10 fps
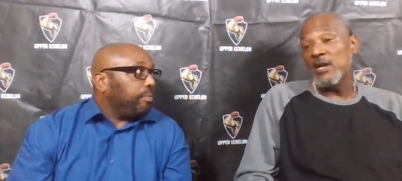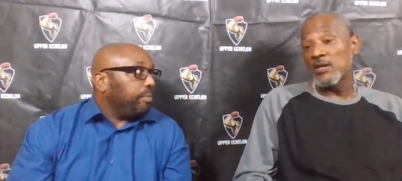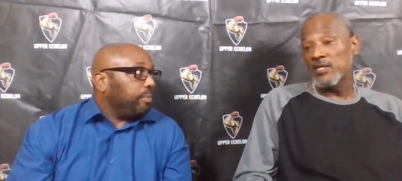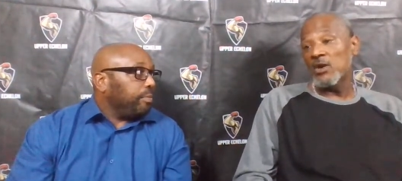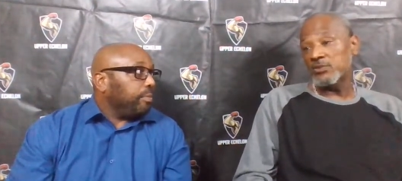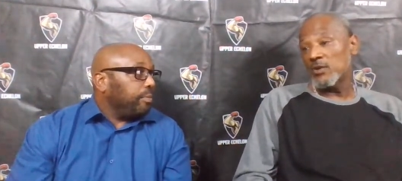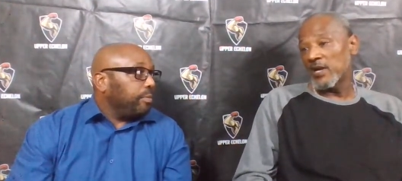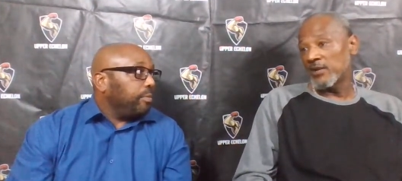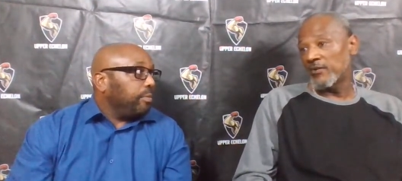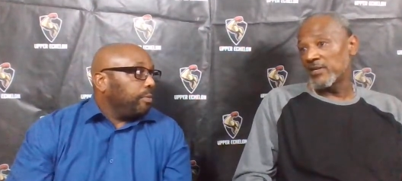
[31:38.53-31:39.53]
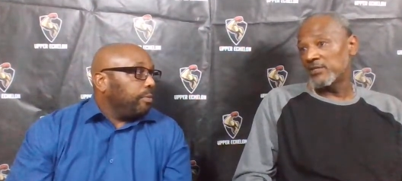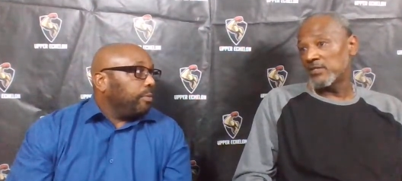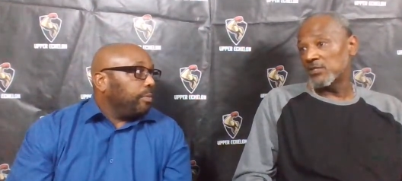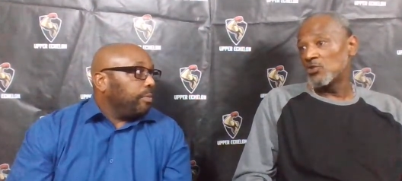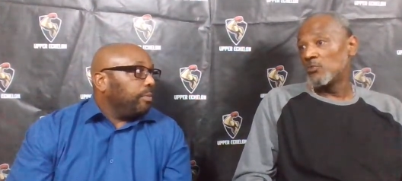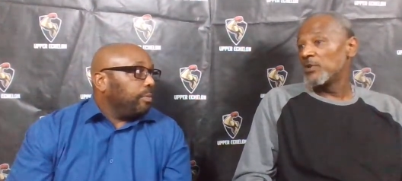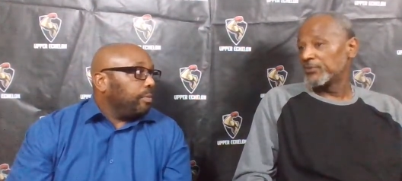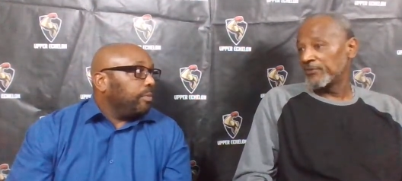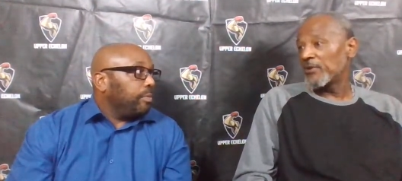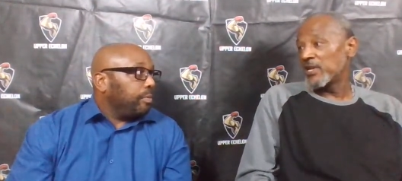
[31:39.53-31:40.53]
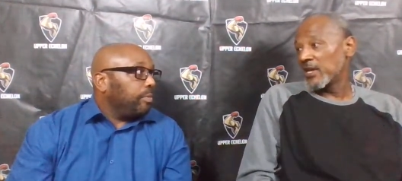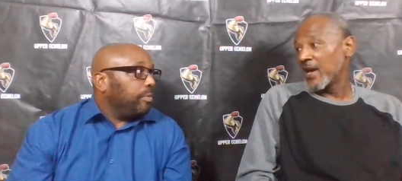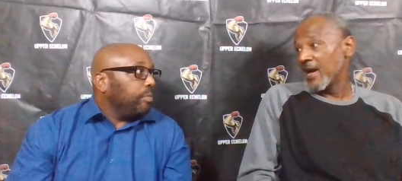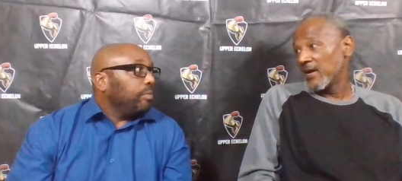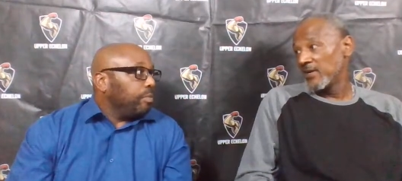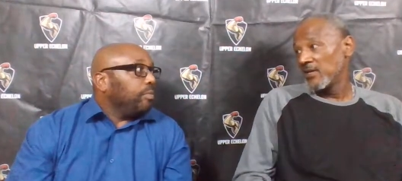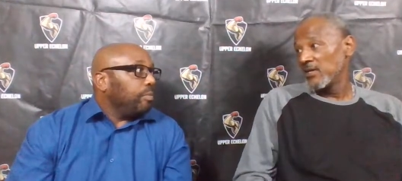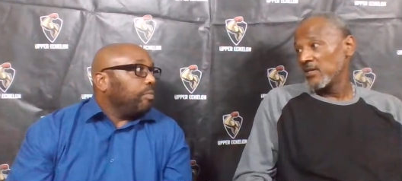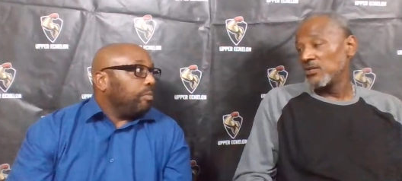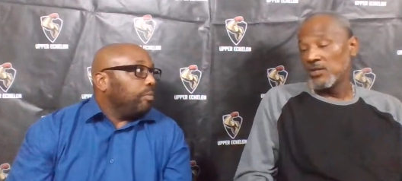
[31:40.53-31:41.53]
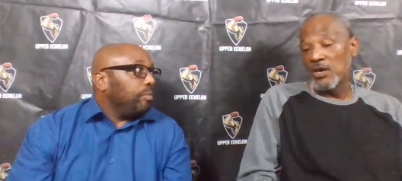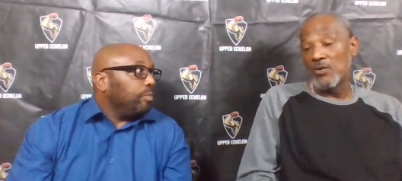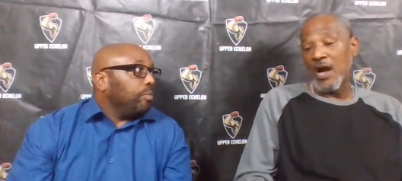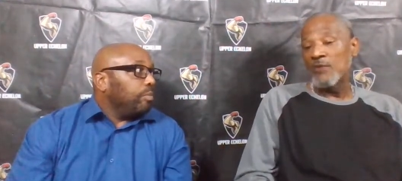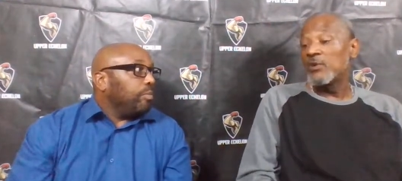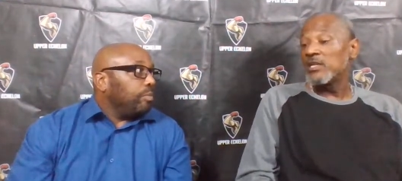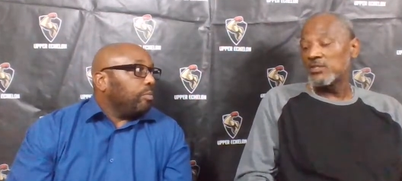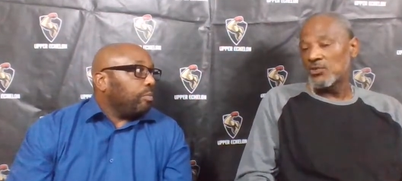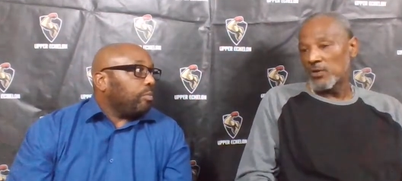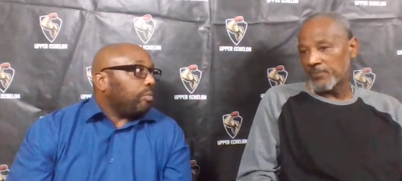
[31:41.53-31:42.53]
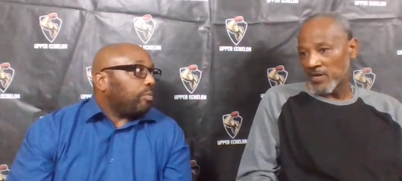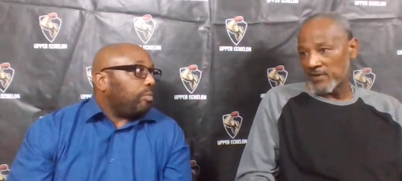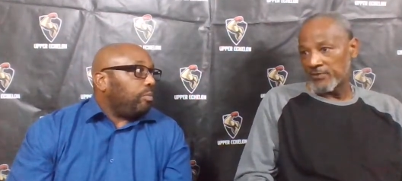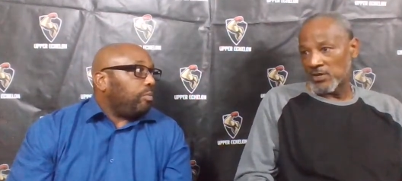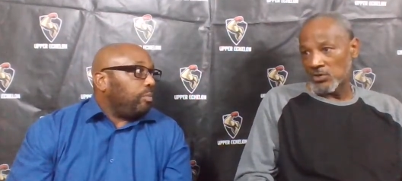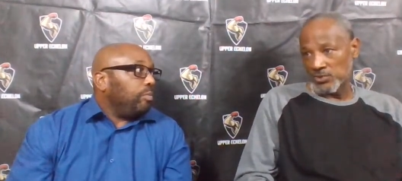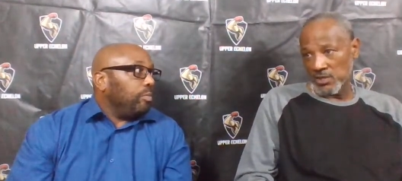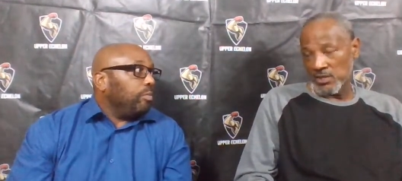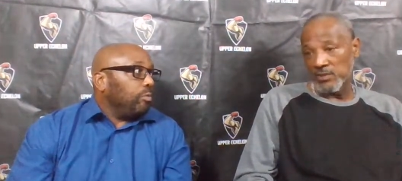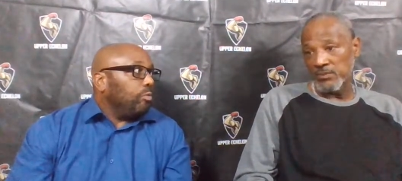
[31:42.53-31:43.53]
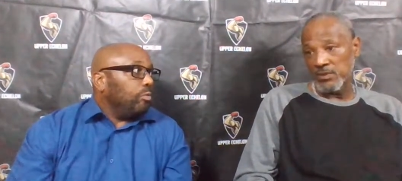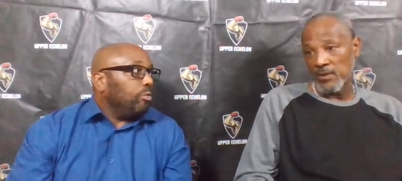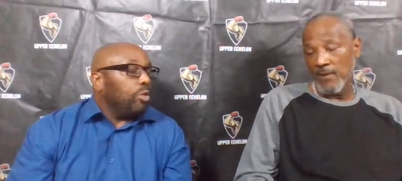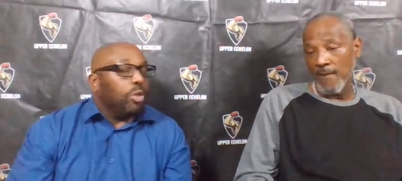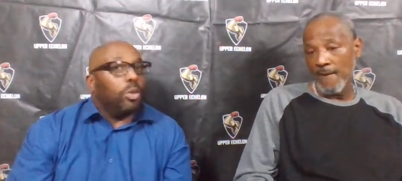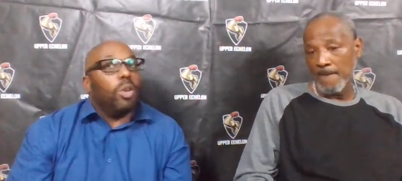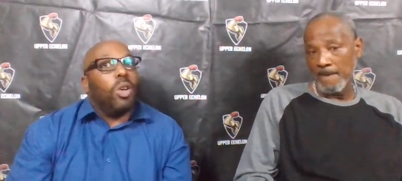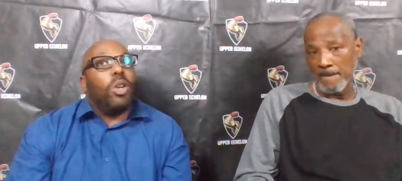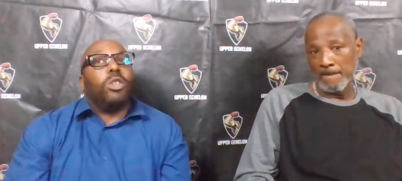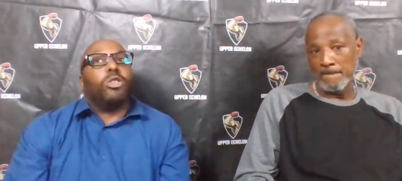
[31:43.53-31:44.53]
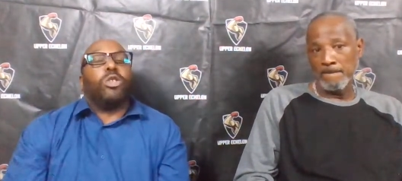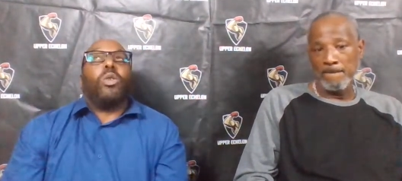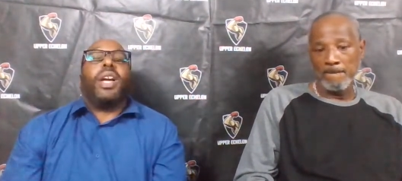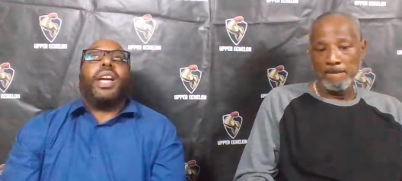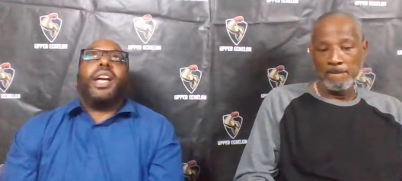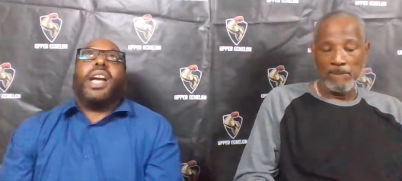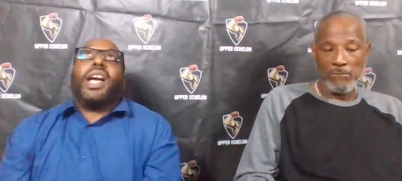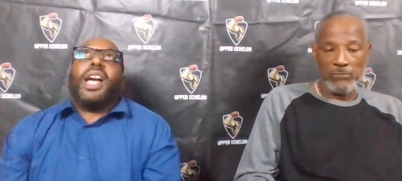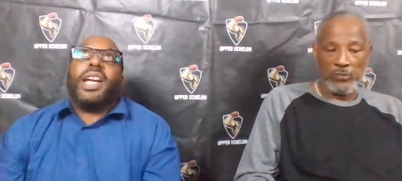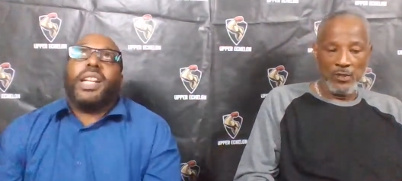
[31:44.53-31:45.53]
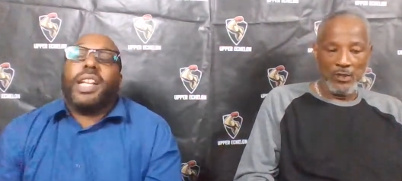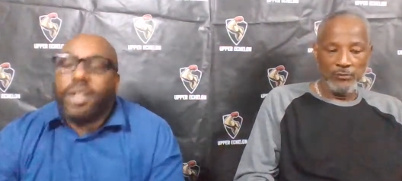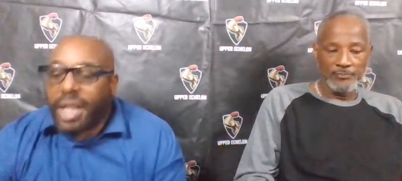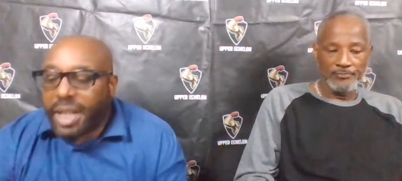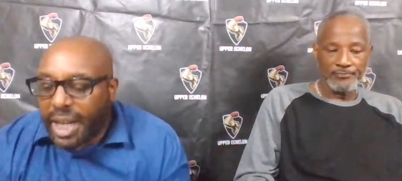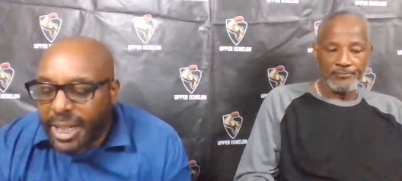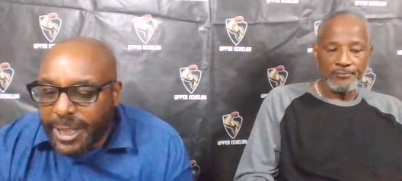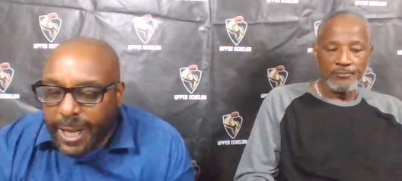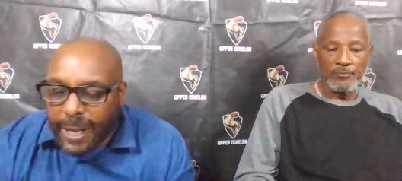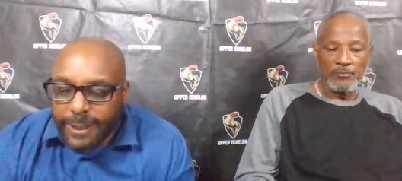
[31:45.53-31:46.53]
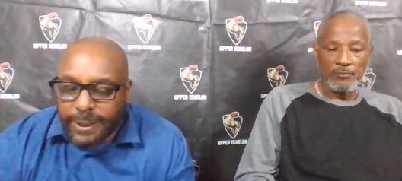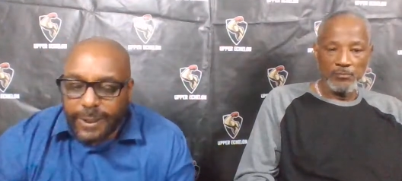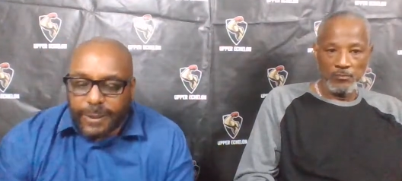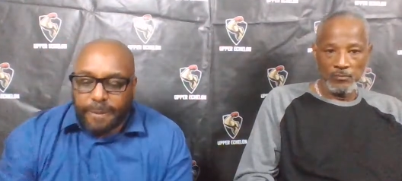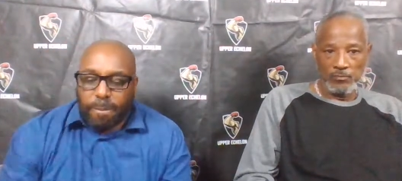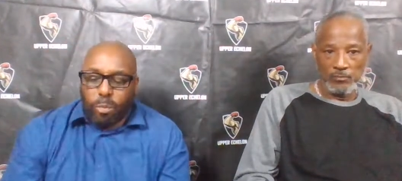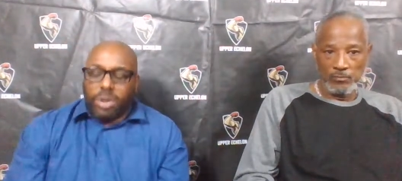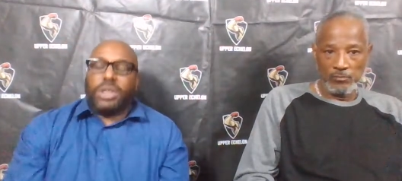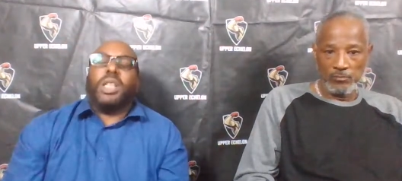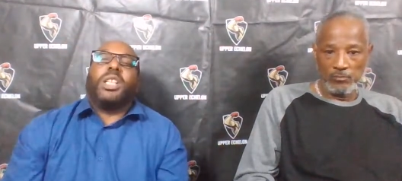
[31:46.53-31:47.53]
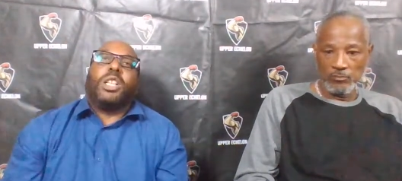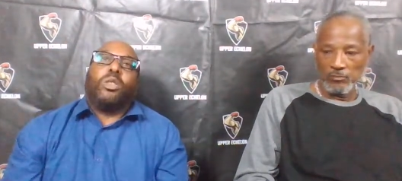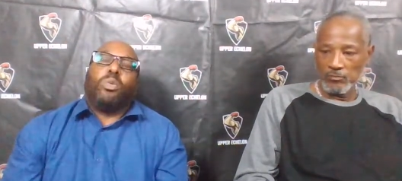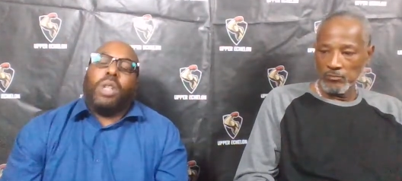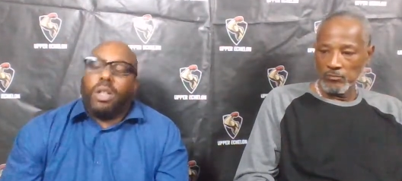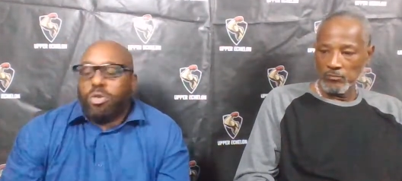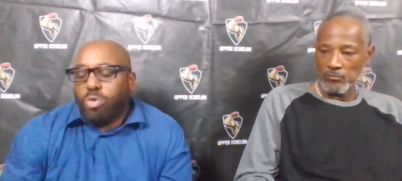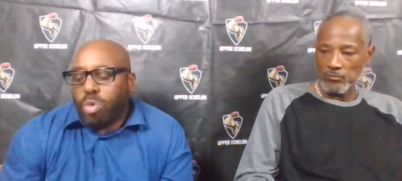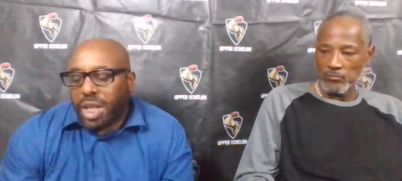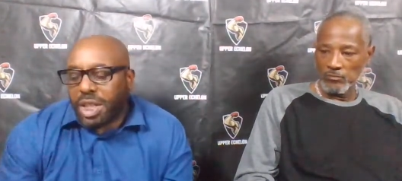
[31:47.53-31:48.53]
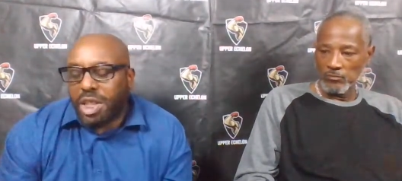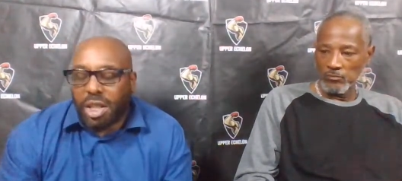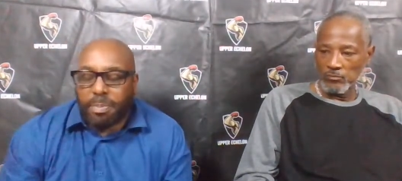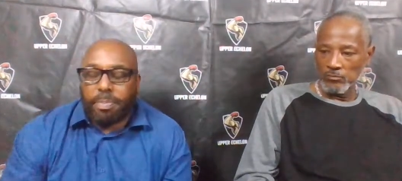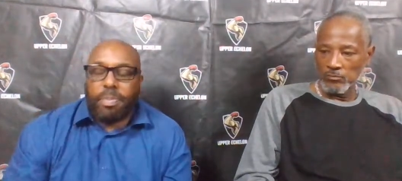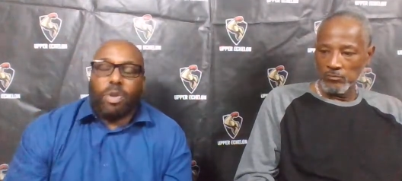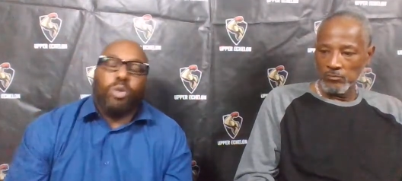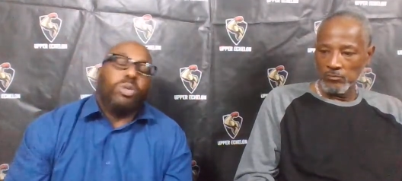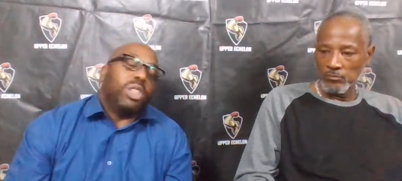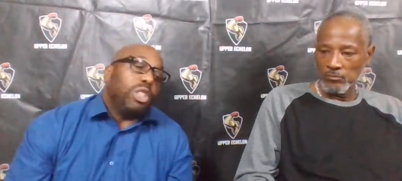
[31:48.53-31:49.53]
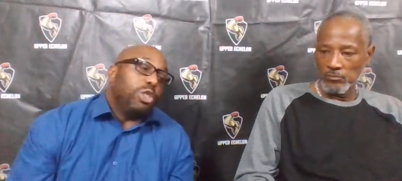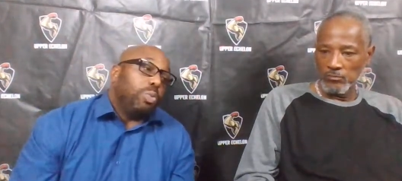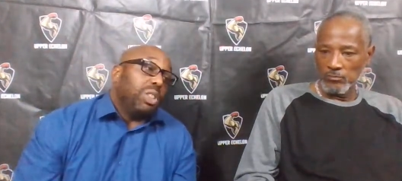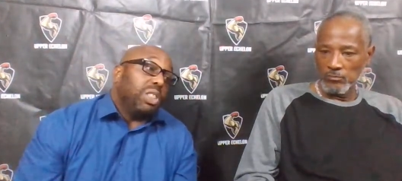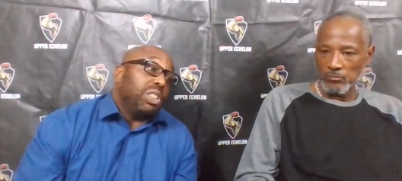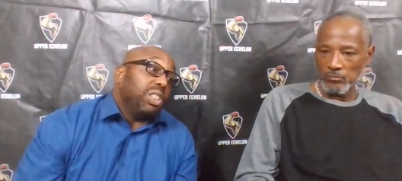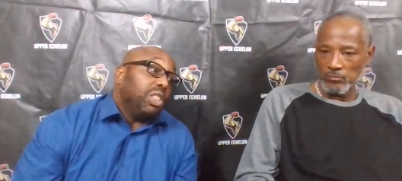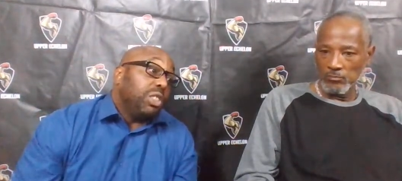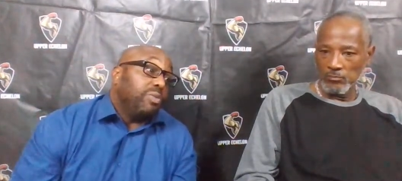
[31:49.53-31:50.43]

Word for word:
Speaker 1: he he also had a great sense of humor. He was a funny guy. You know, I really enjoyed playing for Coach Tubbs.
Speaker 2: So, at, at, that '89 season, we said uh, you ended up losing in the Sweet 16 to